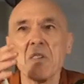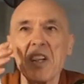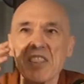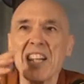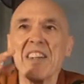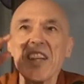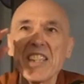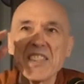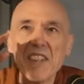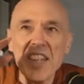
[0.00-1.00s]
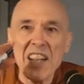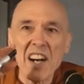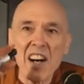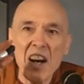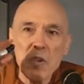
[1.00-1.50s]
let's say these are
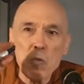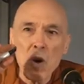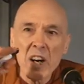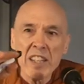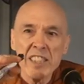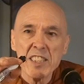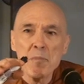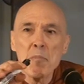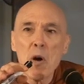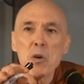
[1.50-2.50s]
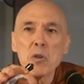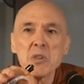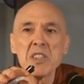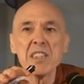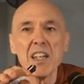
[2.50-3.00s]
the unwise
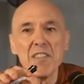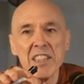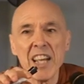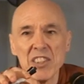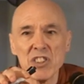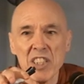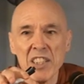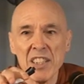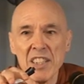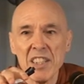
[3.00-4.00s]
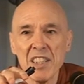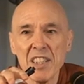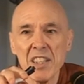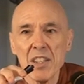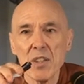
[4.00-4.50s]
modes of attention
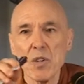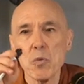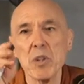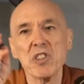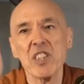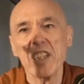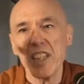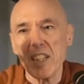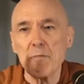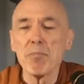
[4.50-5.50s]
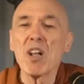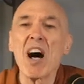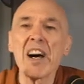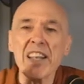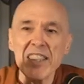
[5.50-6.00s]
which he
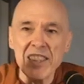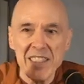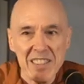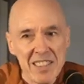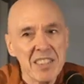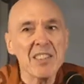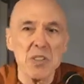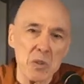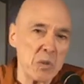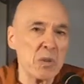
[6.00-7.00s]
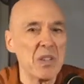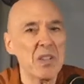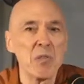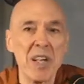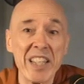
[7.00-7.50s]
applies to
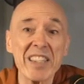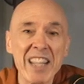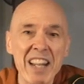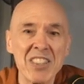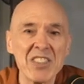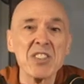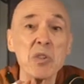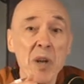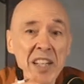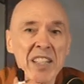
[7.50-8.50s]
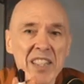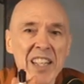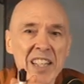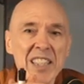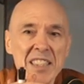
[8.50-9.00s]
when he attends to anything.